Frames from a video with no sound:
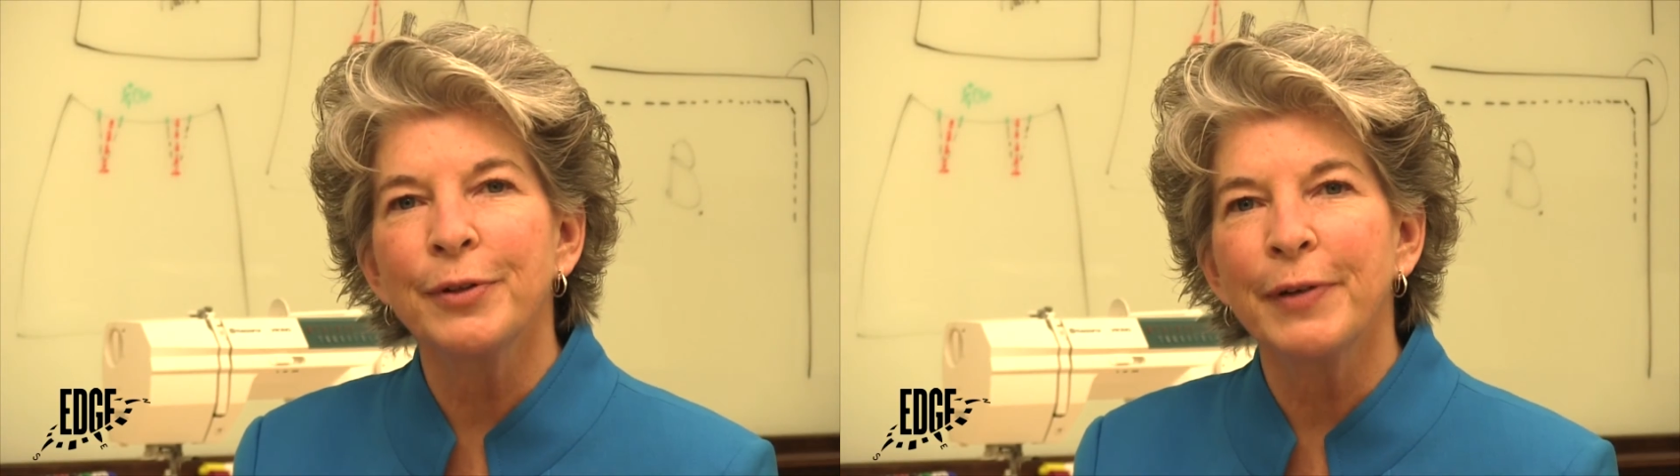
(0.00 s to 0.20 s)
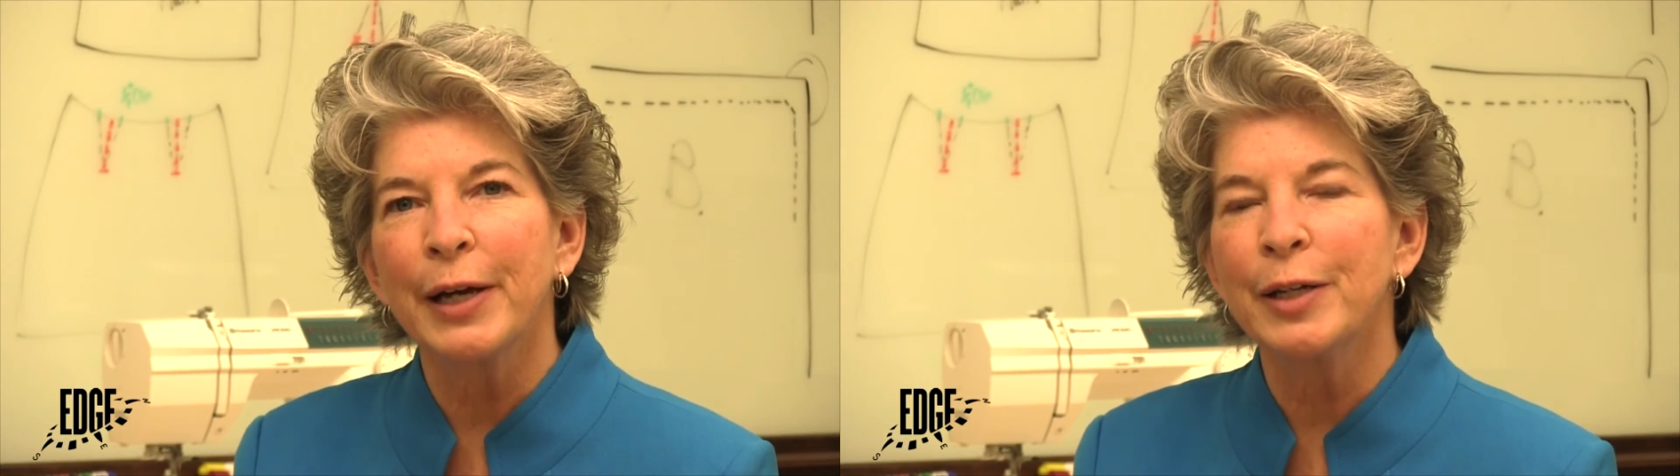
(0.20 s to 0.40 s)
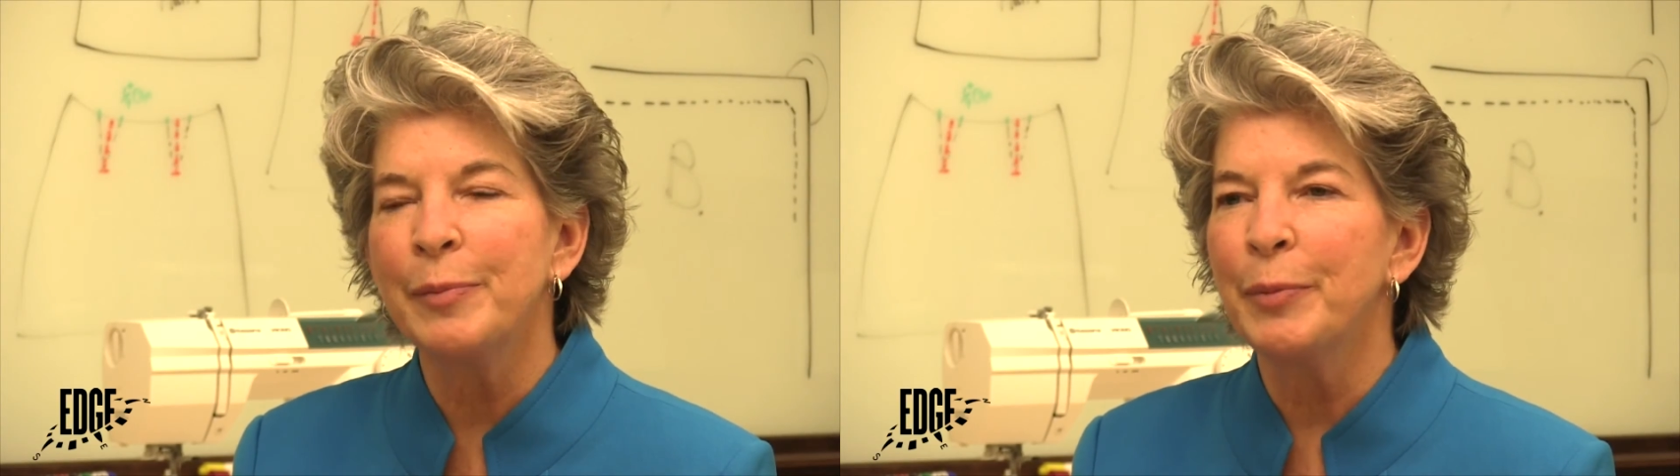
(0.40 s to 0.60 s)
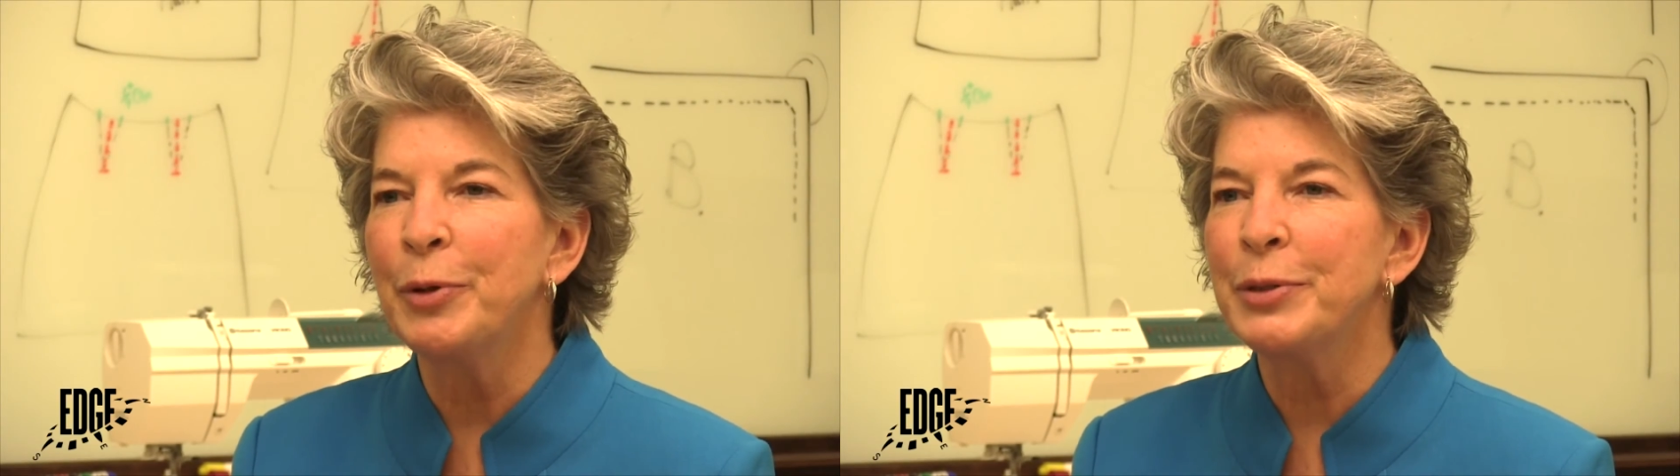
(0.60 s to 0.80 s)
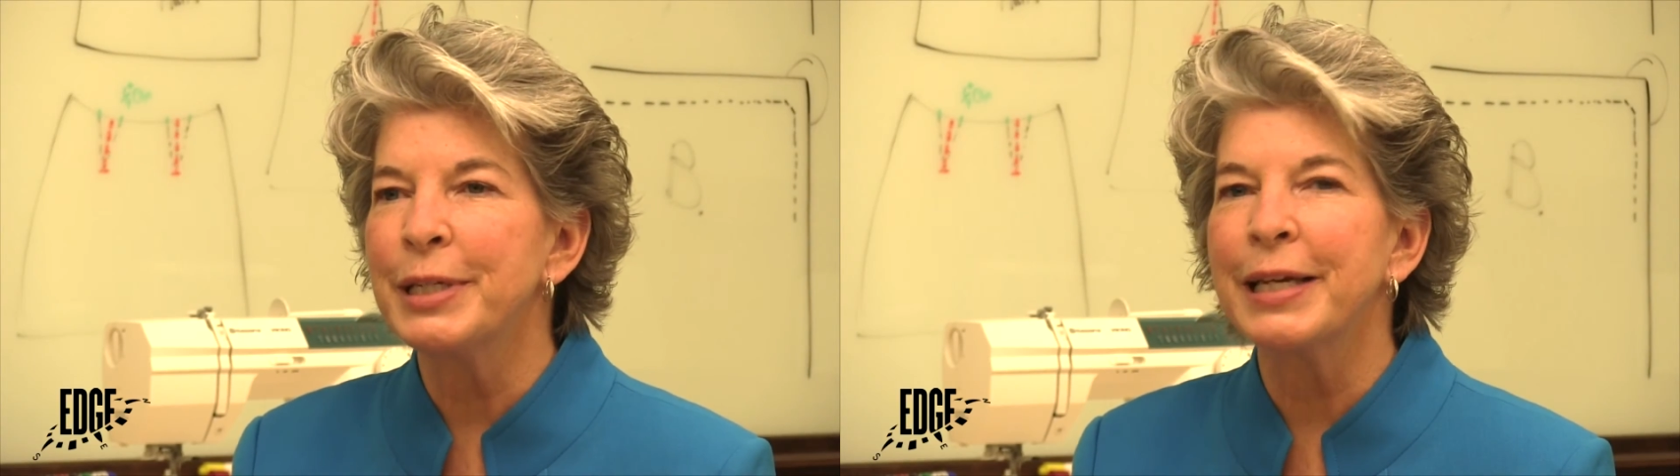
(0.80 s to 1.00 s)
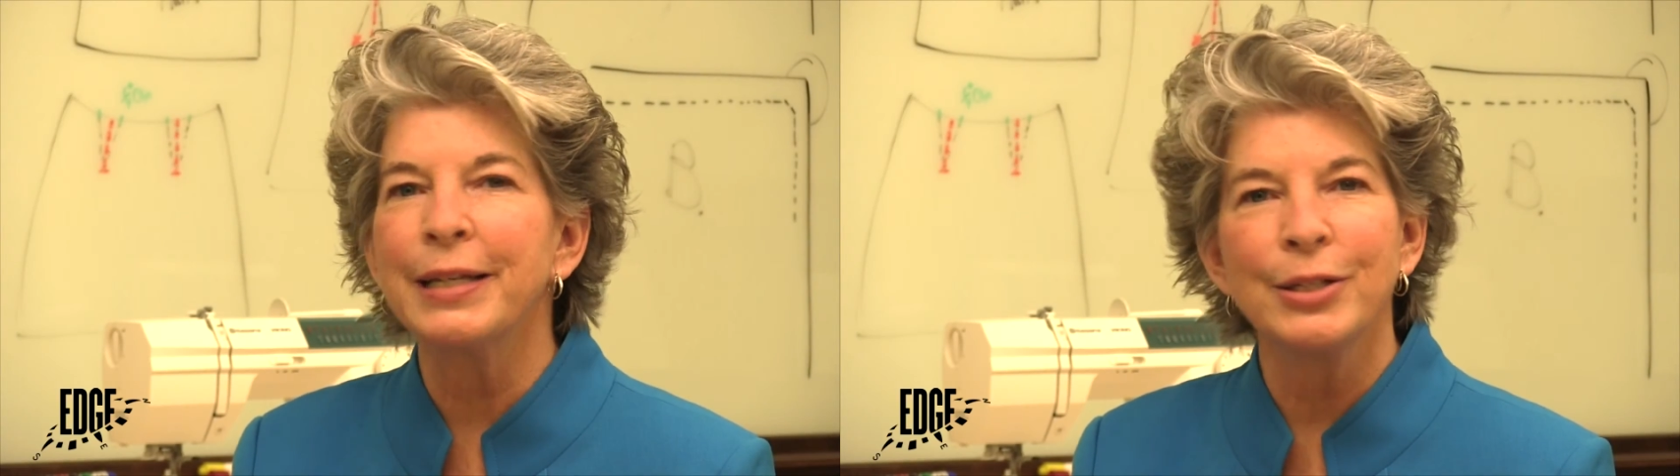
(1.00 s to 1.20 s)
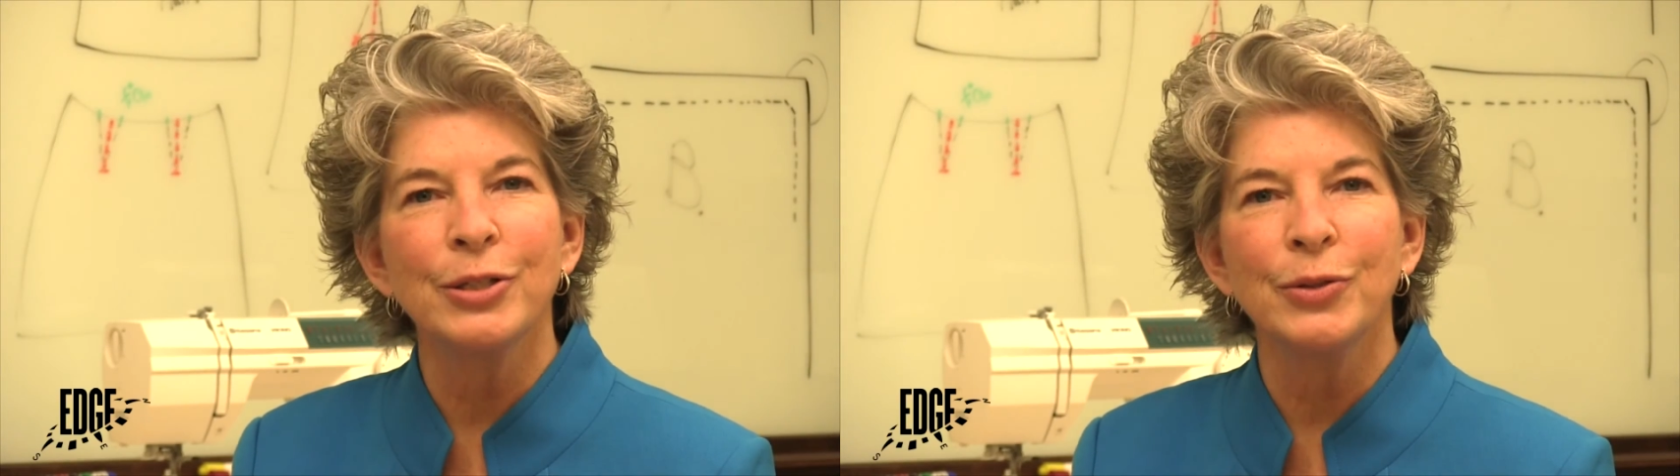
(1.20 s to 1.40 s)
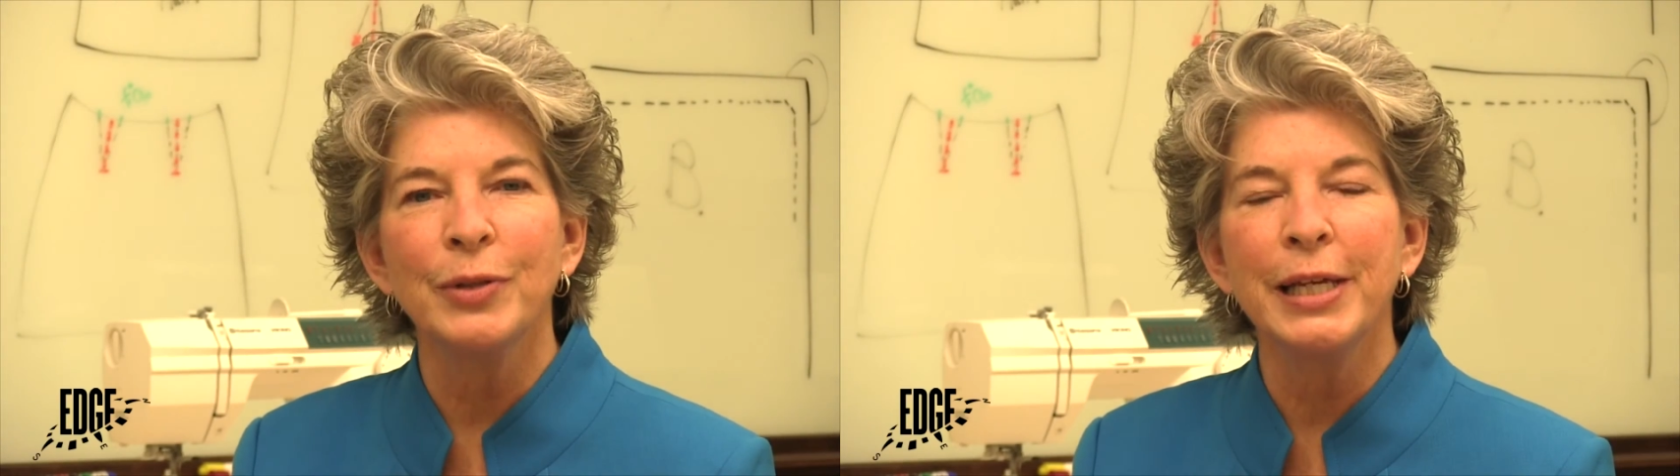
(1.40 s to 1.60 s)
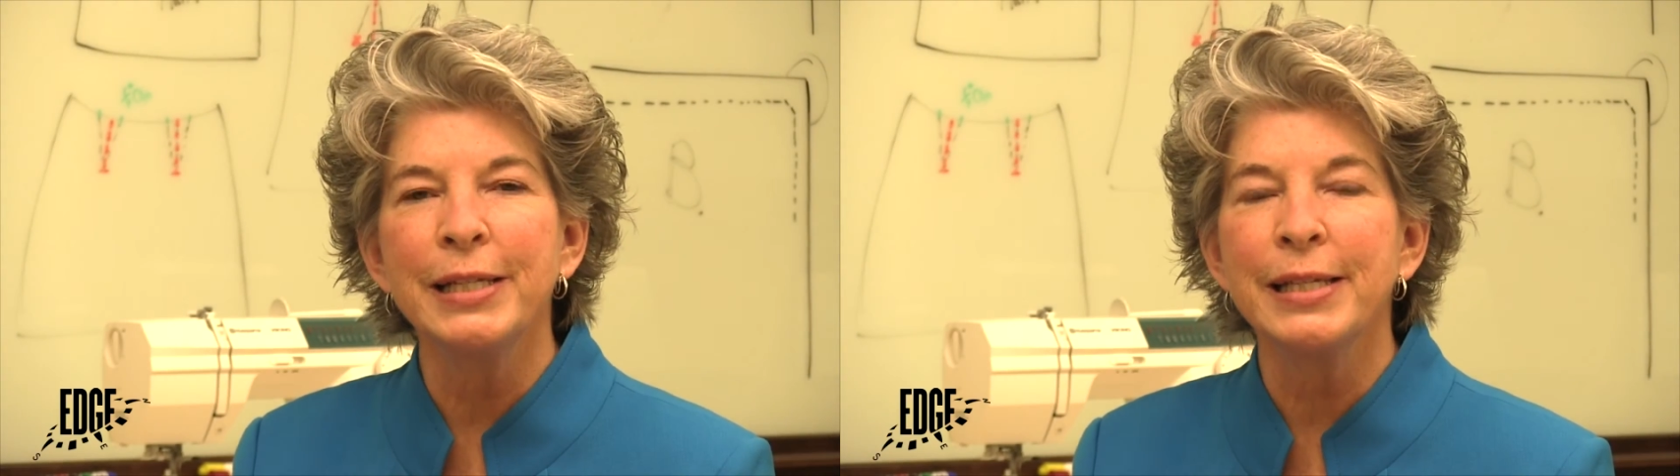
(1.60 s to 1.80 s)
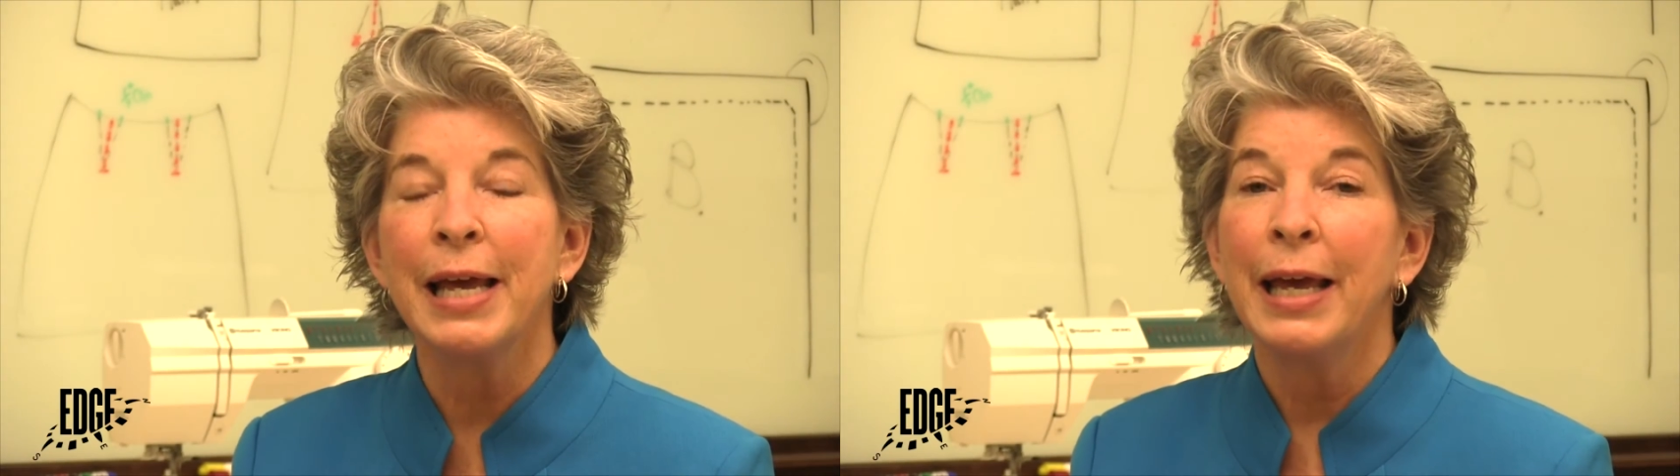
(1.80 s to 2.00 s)
a faculty member to get to do
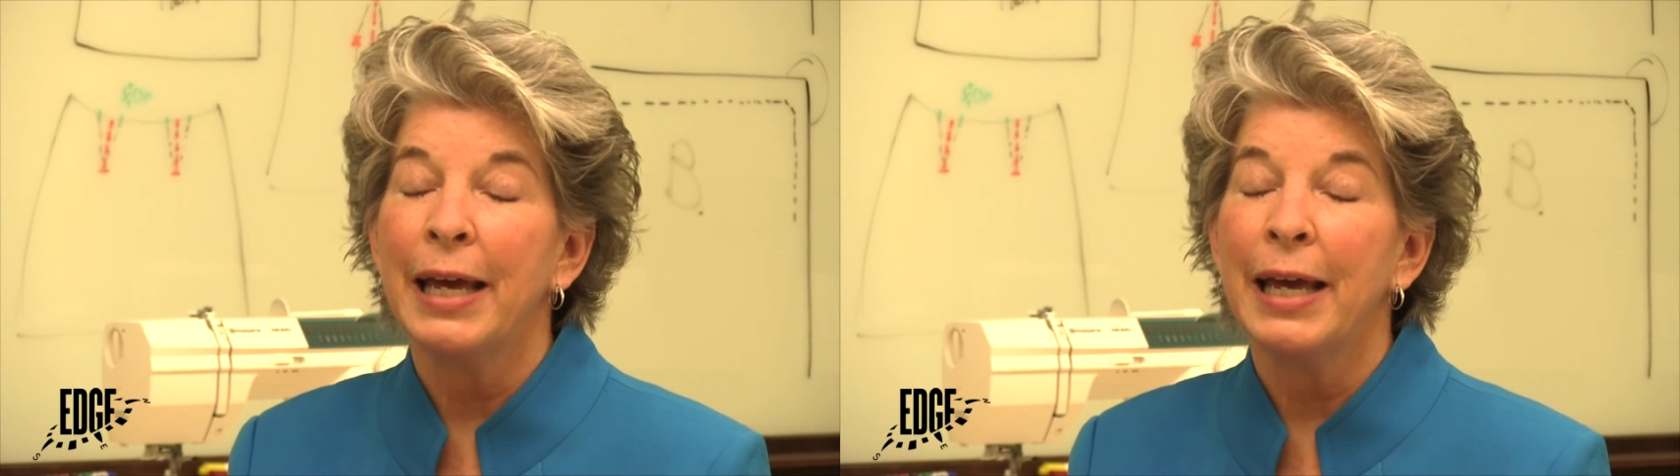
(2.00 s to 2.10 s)
this.